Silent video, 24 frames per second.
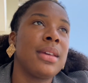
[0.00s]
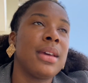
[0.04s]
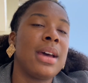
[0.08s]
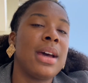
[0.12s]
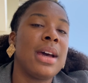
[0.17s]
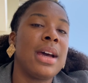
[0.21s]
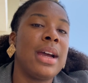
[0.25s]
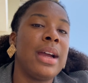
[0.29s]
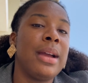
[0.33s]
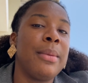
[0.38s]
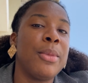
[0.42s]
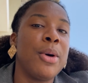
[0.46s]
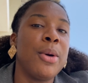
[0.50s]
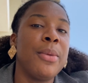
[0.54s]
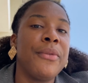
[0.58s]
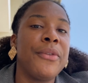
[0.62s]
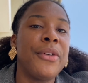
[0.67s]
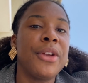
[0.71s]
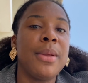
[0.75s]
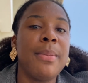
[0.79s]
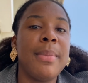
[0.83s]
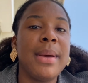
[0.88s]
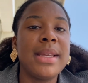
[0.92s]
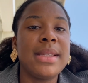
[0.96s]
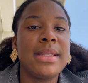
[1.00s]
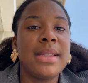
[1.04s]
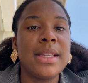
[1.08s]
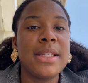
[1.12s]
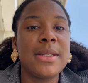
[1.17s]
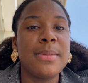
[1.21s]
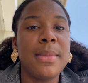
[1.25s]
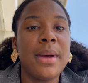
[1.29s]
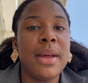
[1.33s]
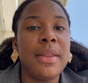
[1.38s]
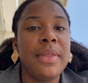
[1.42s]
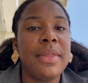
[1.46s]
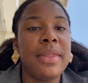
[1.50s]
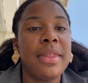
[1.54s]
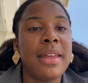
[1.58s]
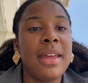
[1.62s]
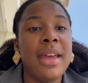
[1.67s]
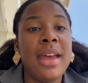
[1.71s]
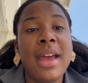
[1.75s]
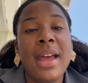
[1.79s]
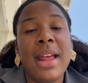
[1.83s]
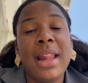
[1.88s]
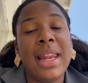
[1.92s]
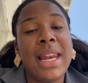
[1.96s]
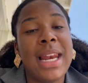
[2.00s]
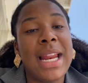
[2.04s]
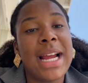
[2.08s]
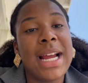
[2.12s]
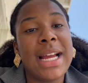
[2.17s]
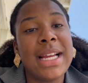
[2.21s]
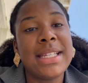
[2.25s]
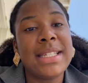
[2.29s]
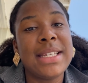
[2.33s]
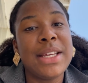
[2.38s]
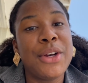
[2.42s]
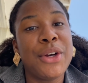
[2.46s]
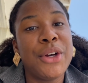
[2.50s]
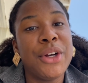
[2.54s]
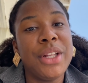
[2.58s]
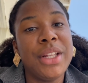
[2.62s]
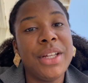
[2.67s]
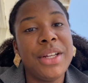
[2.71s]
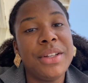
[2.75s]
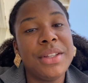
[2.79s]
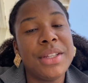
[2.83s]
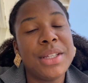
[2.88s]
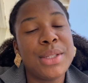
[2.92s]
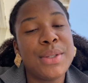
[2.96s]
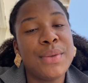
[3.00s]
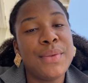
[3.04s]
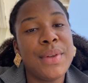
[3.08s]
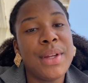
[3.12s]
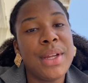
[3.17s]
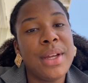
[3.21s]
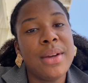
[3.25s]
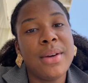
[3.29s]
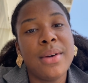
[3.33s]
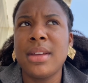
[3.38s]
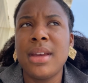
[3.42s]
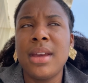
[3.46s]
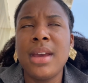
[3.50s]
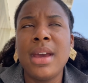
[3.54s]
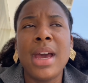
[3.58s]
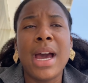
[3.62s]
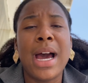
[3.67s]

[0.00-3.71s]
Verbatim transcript: I'm hoping for the best this month. Like I said earlier in this video,